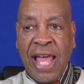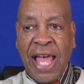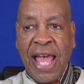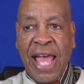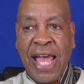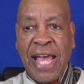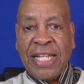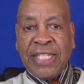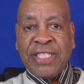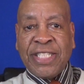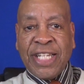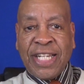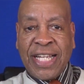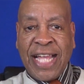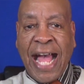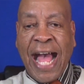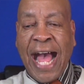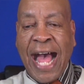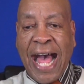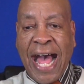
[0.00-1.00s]
and to
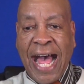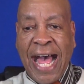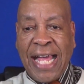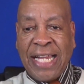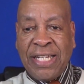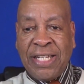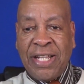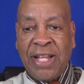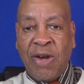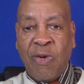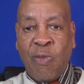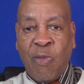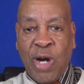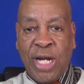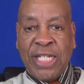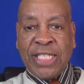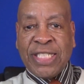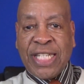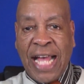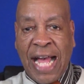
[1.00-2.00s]
God
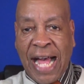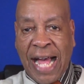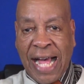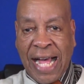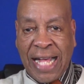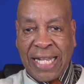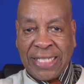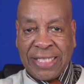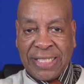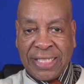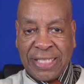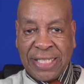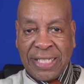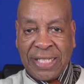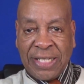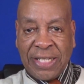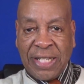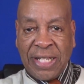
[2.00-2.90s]
what is God's."